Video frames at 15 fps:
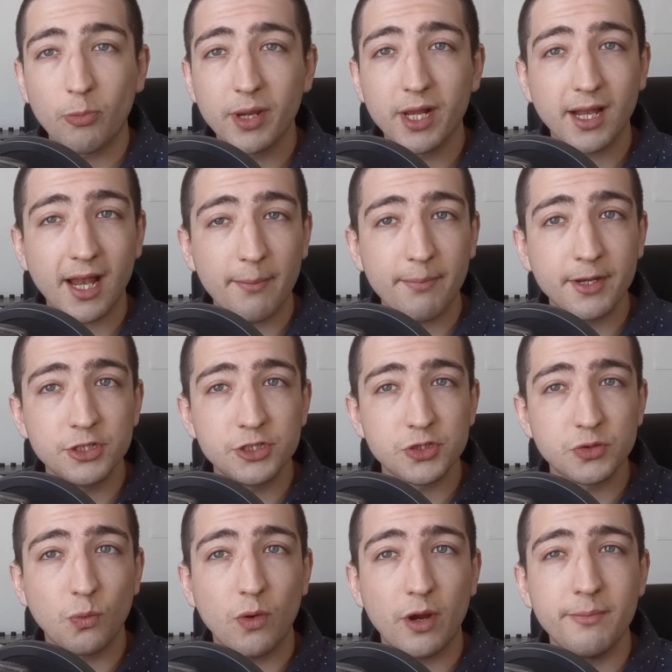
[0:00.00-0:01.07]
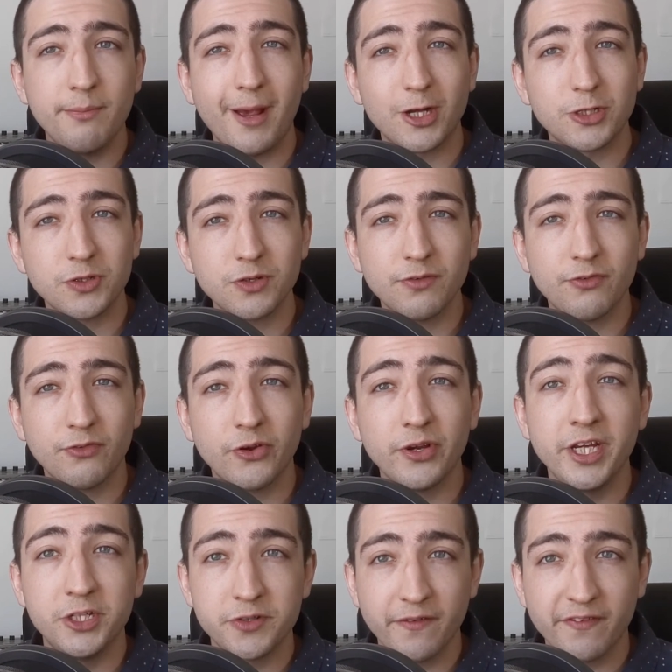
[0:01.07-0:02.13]
be clapping just one measure for
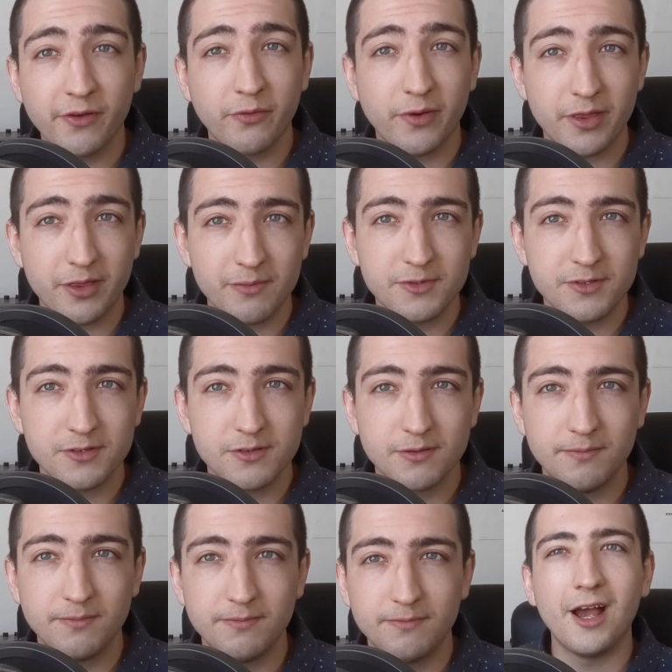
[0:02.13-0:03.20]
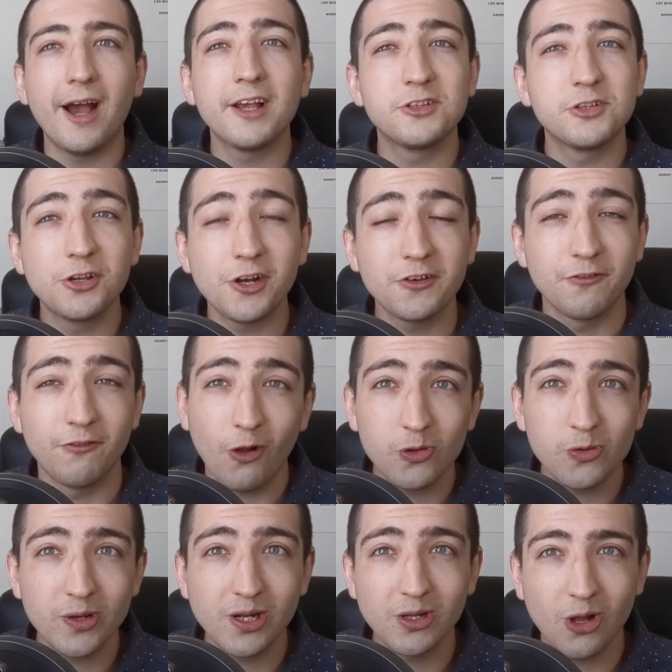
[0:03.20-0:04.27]
each of the rhythms. I suggest
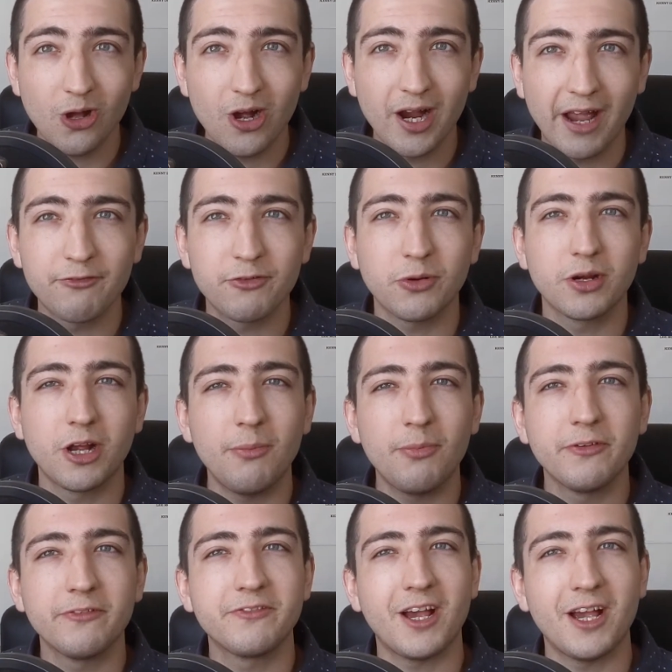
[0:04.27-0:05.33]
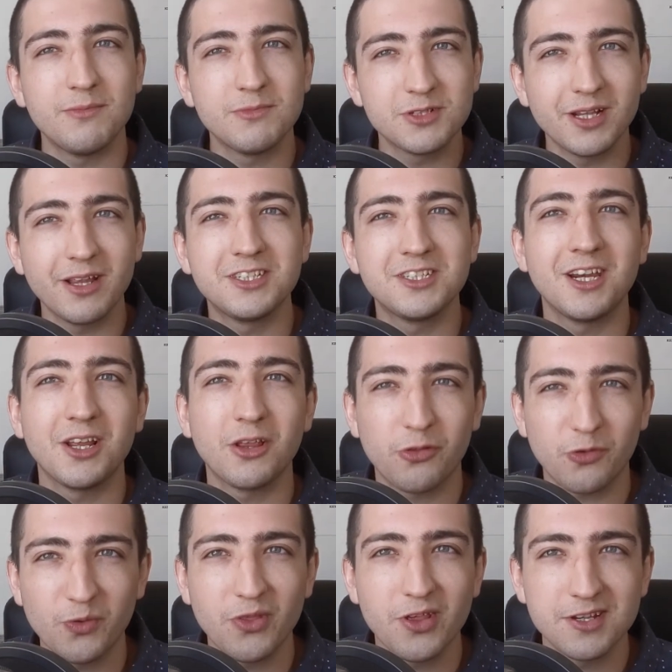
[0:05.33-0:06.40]
following along after a couple of times listening
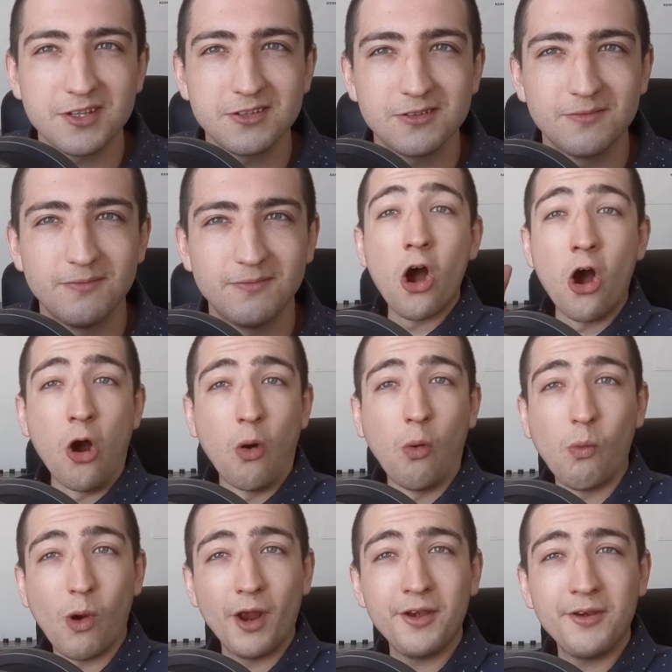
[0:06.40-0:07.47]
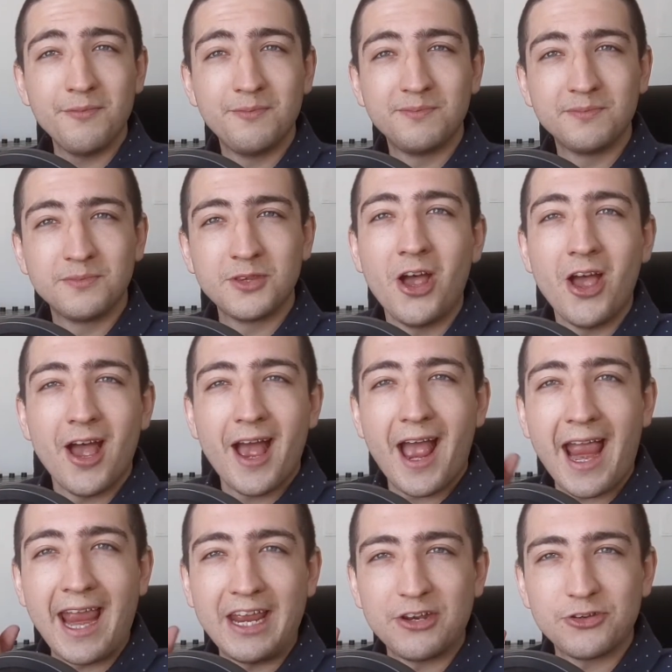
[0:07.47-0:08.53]
through this. 1
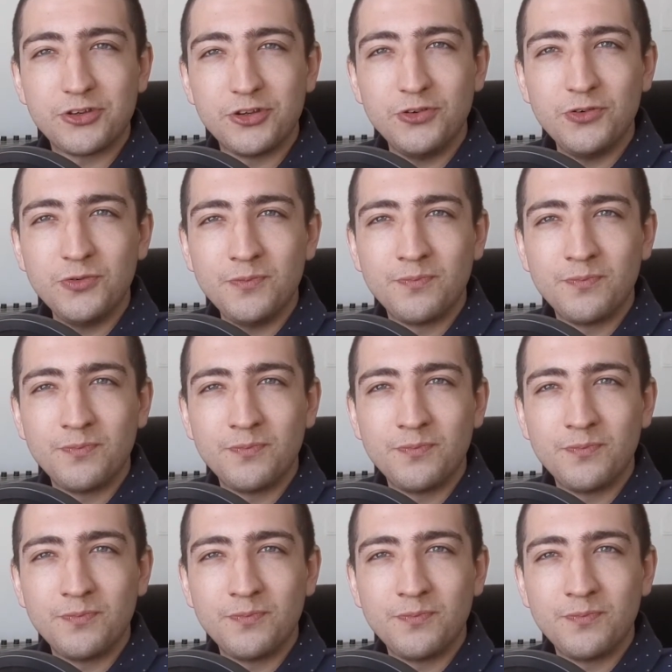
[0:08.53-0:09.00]
and 2